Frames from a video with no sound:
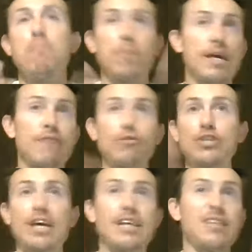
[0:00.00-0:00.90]
give or
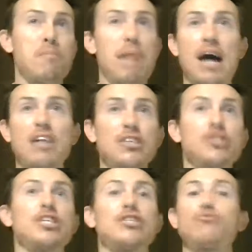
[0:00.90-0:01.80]
take the
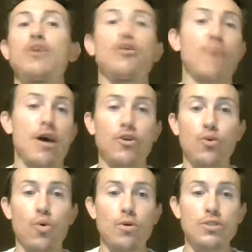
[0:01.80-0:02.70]
mileage that's right around
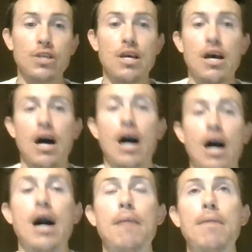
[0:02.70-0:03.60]
yours.
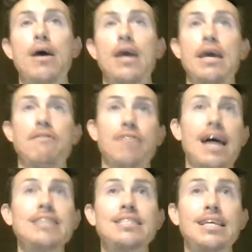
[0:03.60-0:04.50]
If
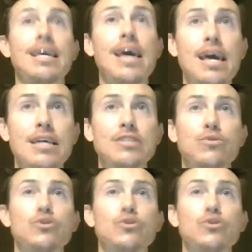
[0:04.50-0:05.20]
that's the case,